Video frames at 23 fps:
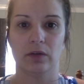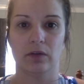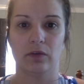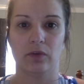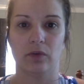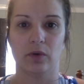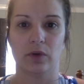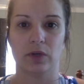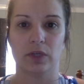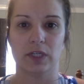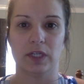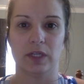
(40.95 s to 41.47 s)

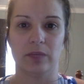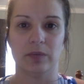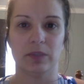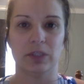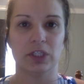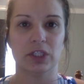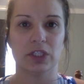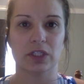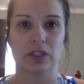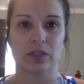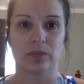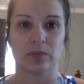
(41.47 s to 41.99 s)
For
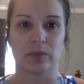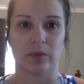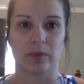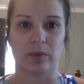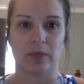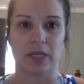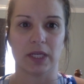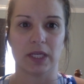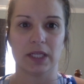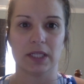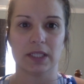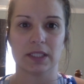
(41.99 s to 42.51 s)
damages and
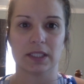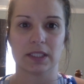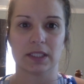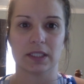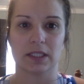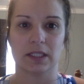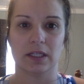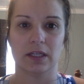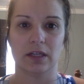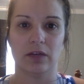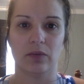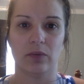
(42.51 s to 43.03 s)
remedies,
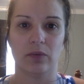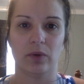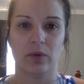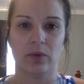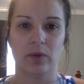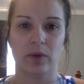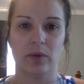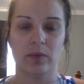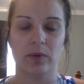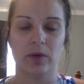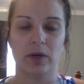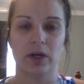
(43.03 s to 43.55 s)
when
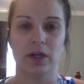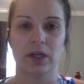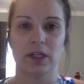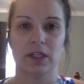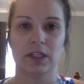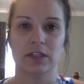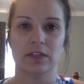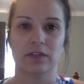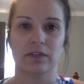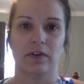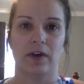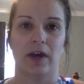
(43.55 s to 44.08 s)
one party
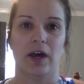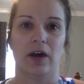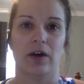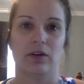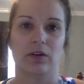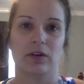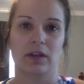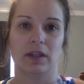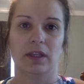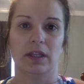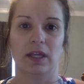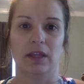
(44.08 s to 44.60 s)
is found